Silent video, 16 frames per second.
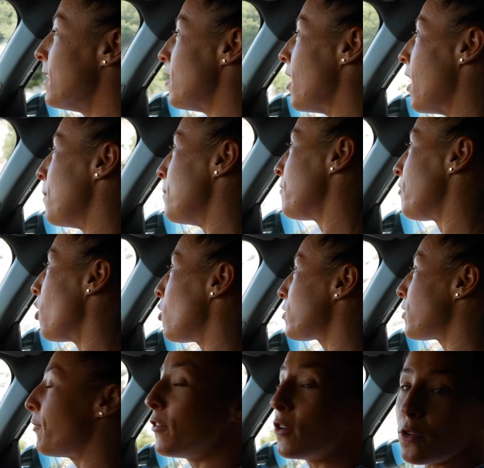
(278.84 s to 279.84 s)

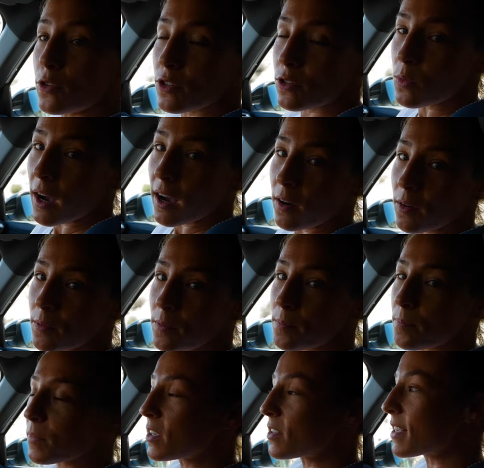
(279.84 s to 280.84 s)
Vlog the food as well,
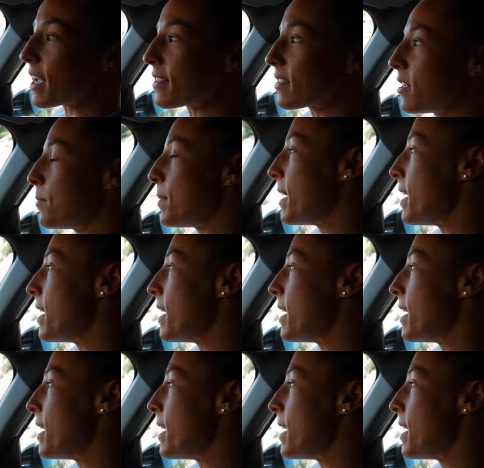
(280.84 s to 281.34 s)
because that's going to be...